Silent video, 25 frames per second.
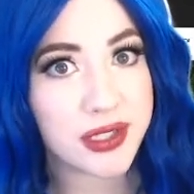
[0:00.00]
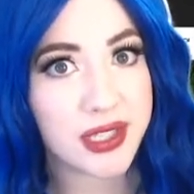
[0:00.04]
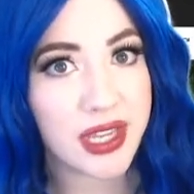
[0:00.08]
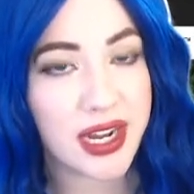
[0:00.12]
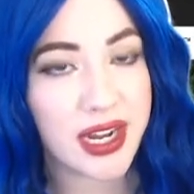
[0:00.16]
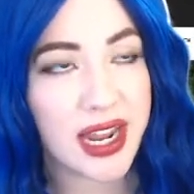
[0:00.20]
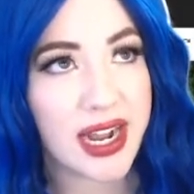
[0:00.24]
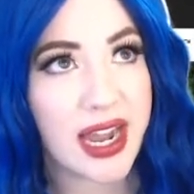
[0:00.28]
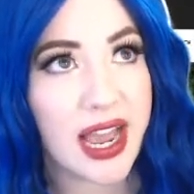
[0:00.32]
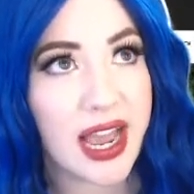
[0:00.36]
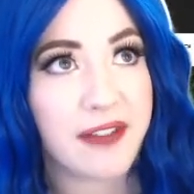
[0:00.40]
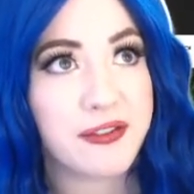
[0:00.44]
And
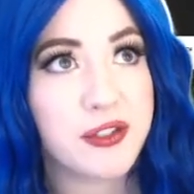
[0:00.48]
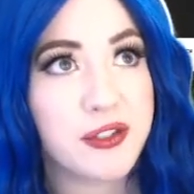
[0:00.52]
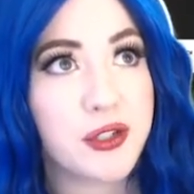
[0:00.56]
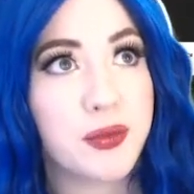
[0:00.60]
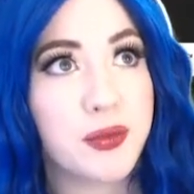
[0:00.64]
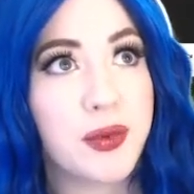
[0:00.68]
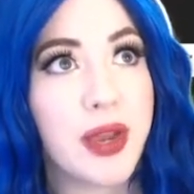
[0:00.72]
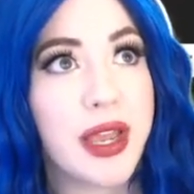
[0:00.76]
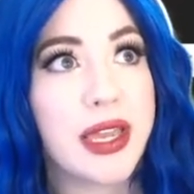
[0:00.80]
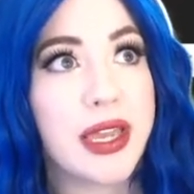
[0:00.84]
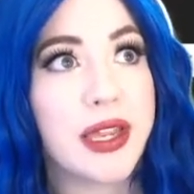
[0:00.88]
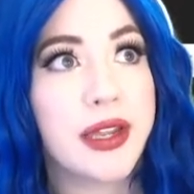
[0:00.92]
I'd have to
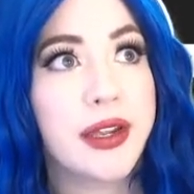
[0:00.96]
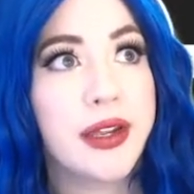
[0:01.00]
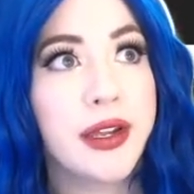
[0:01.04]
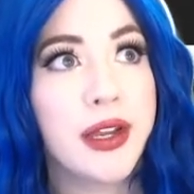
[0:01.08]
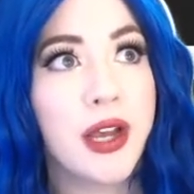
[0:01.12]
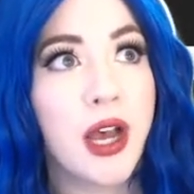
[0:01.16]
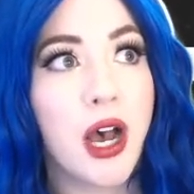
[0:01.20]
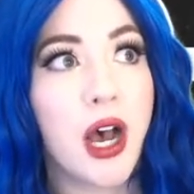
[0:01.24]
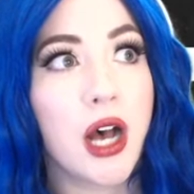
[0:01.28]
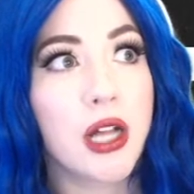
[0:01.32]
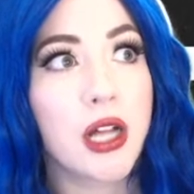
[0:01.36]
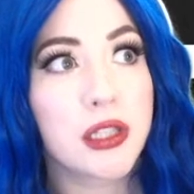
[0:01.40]
write
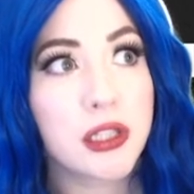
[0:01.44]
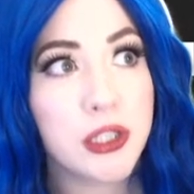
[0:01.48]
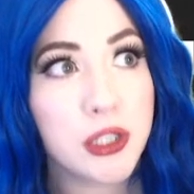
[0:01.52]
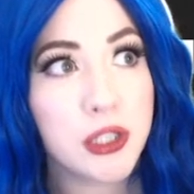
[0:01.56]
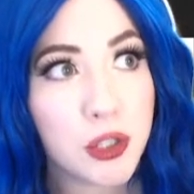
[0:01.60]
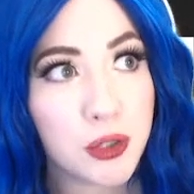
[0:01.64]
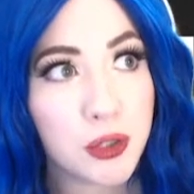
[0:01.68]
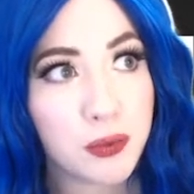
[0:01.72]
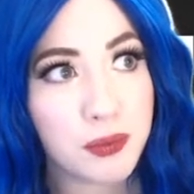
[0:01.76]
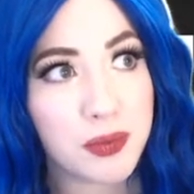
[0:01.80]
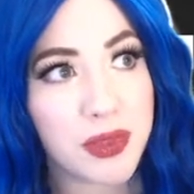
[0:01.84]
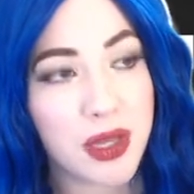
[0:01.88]
a
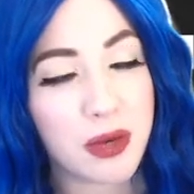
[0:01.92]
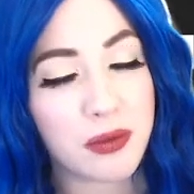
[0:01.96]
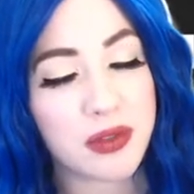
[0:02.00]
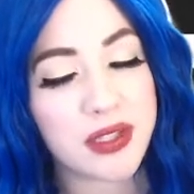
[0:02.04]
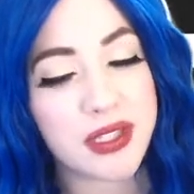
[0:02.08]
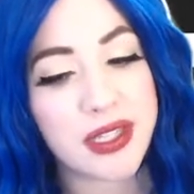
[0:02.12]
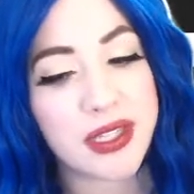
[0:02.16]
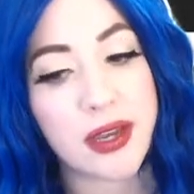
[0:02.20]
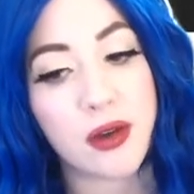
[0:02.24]
loop that would say,